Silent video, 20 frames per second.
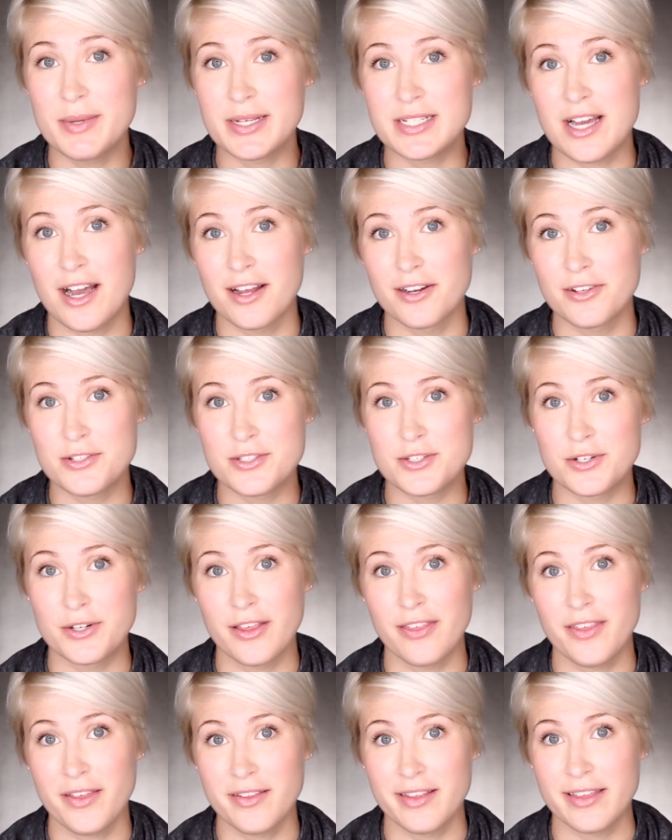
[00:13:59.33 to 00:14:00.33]
McDonald's or
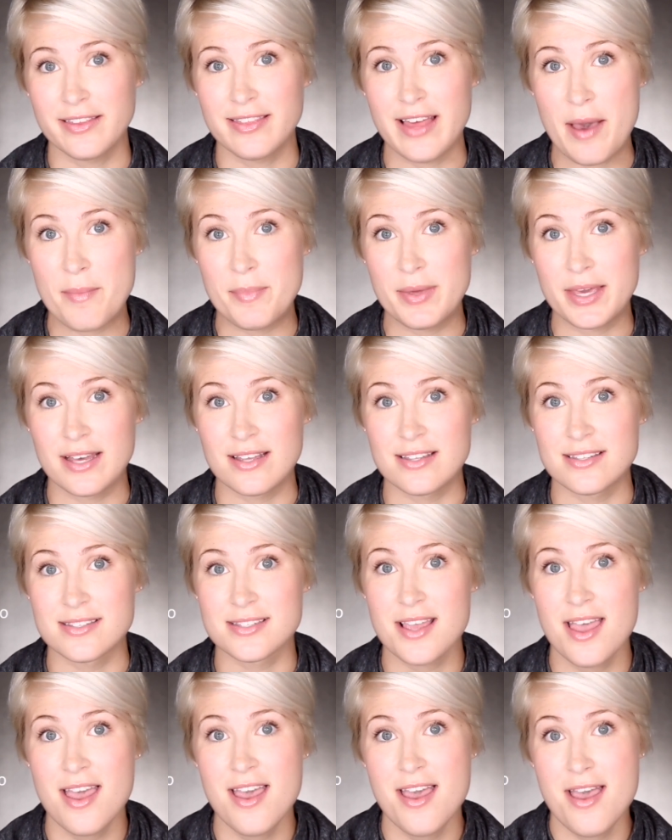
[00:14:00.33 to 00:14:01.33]
anything like that
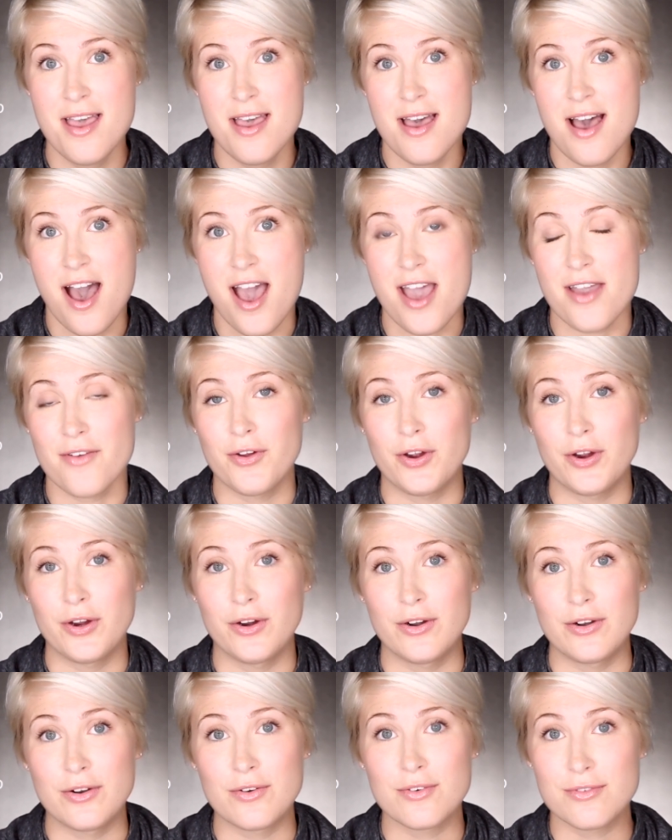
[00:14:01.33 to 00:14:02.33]
because I've
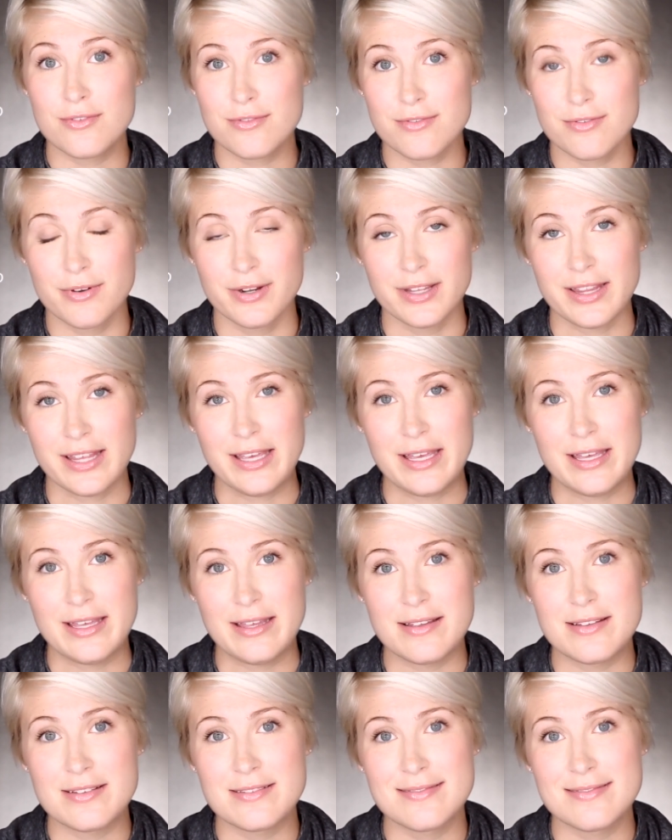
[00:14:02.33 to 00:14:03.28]
heard really